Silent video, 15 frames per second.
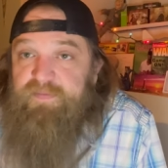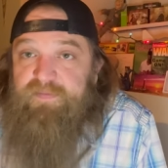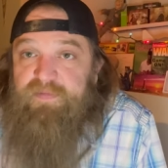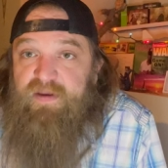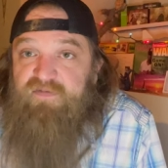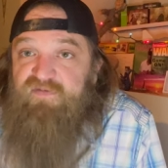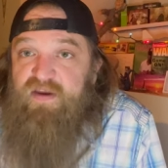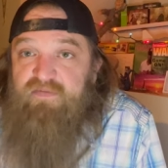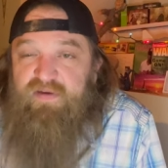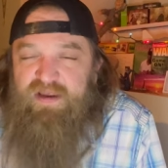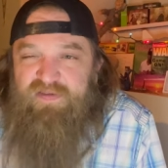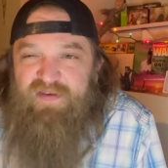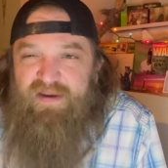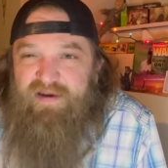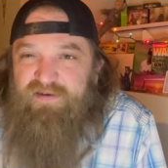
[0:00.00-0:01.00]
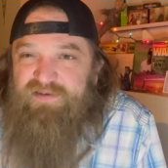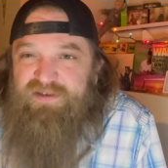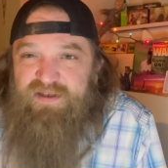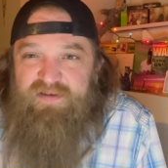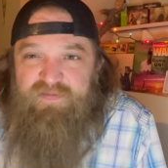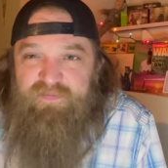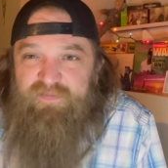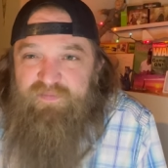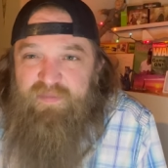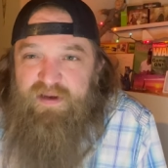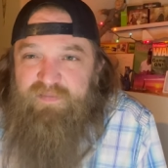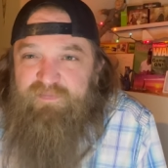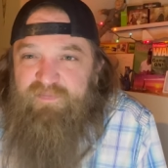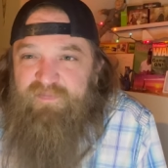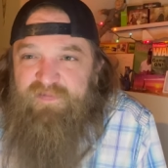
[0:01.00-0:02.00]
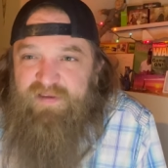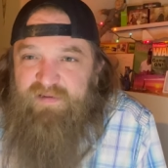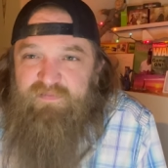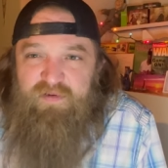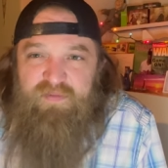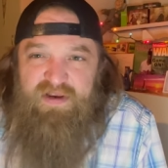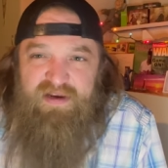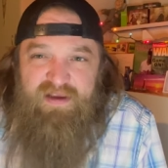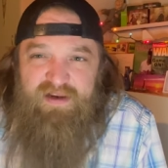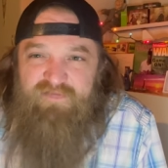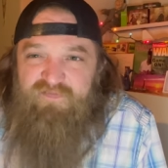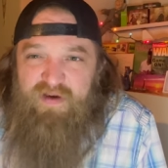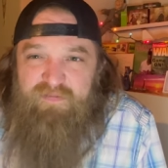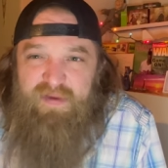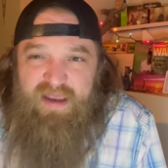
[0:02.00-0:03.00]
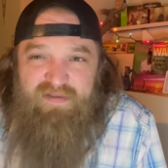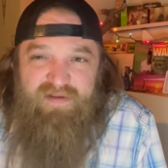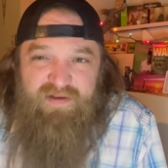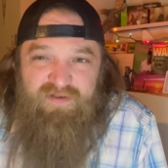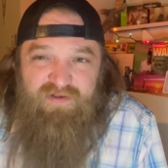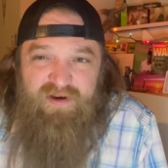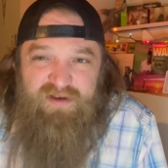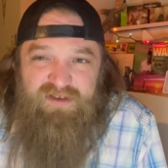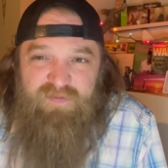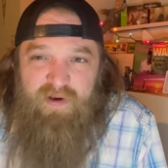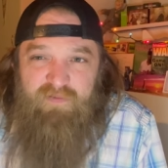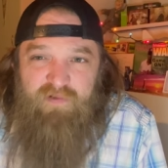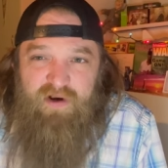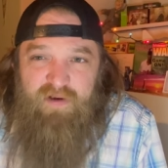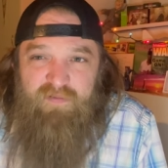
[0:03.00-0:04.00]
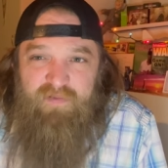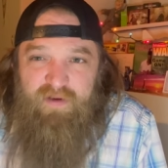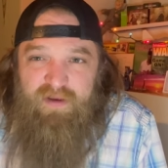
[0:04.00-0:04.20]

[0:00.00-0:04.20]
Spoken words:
If you have anything else that you might think would be neat if I made that you guys might want to,